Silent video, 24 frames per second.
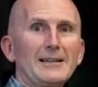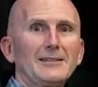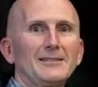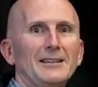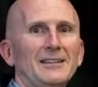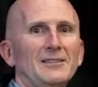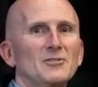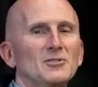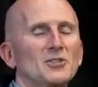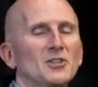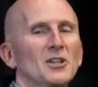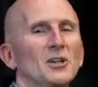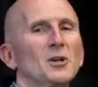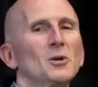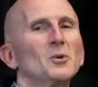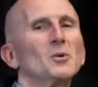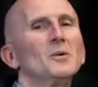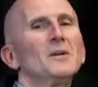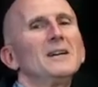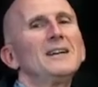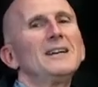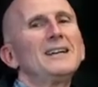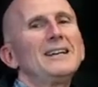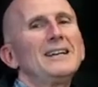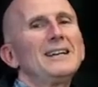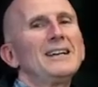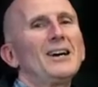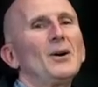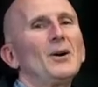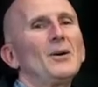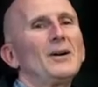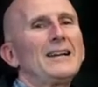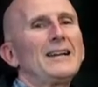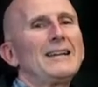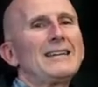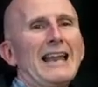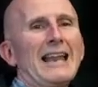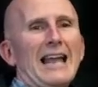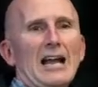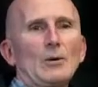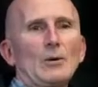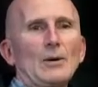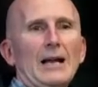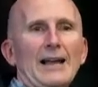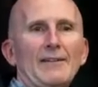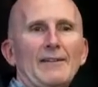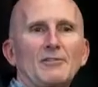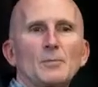And so and now I
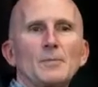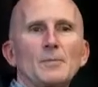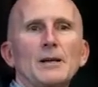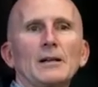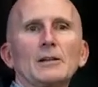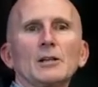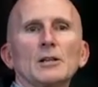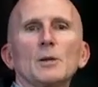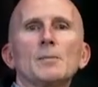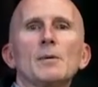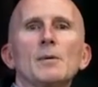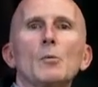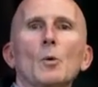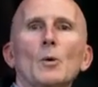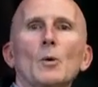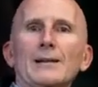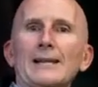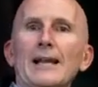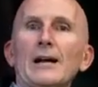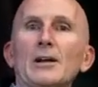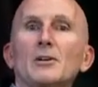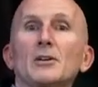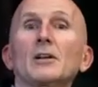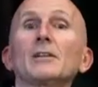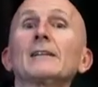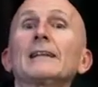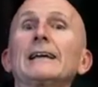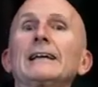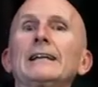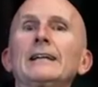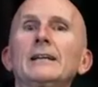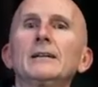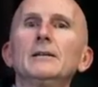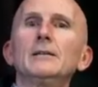have to be a little bit more calculated